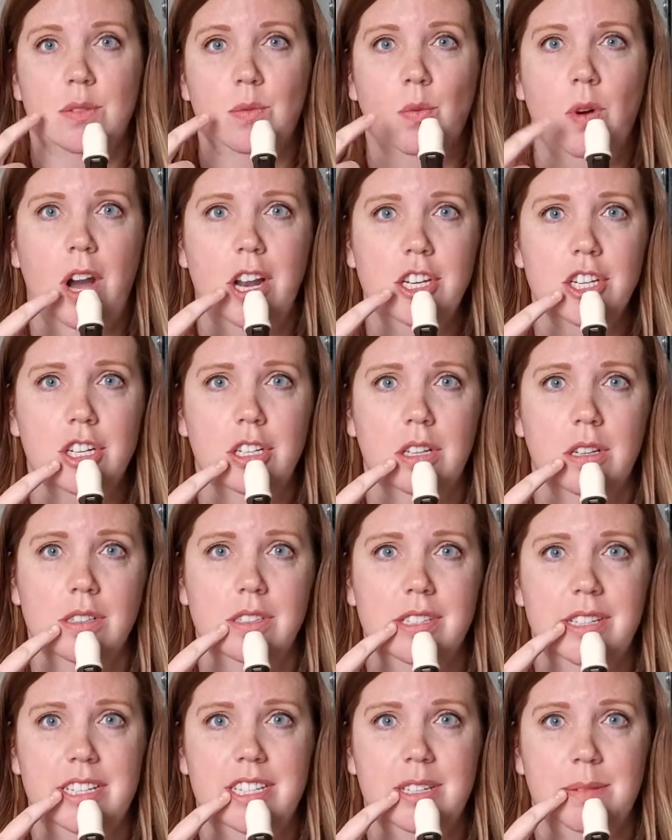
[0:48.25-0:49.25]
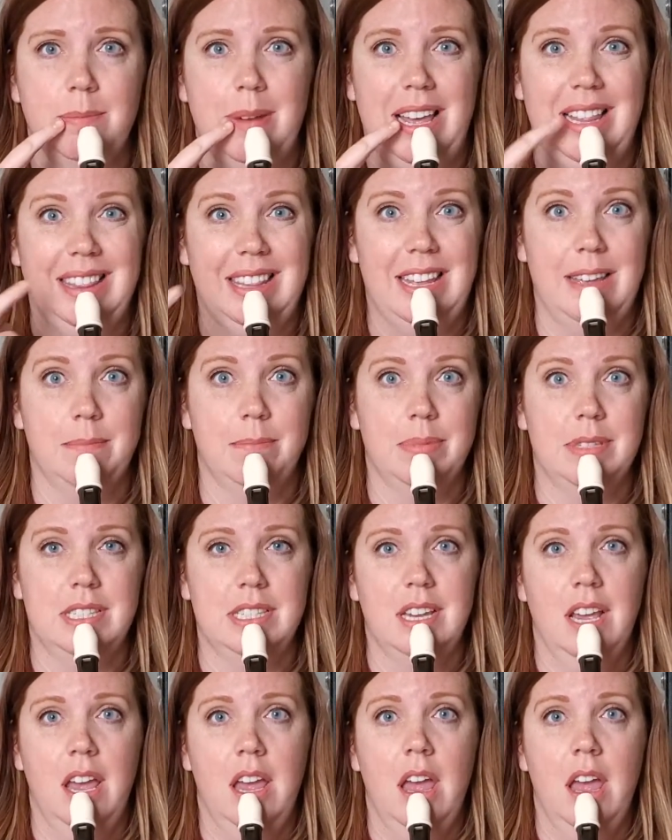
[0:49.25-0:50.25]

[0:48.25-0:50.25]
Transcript: Watch closely to my lips.